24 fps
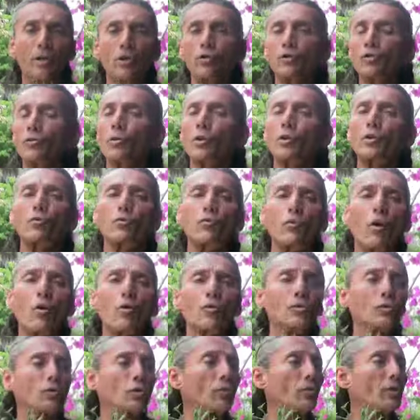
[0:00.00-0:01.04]
so it
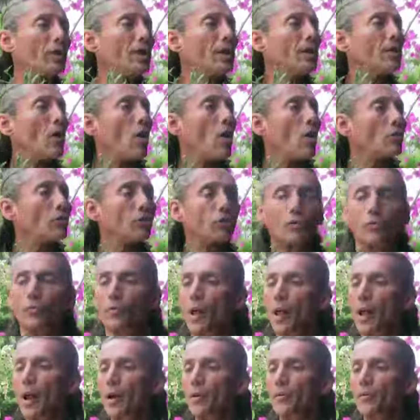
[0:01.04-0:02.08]
grows green all year
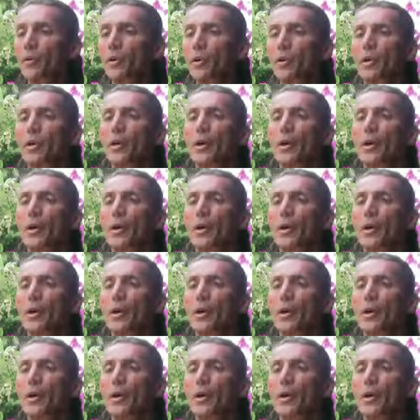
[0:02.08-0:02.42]
round.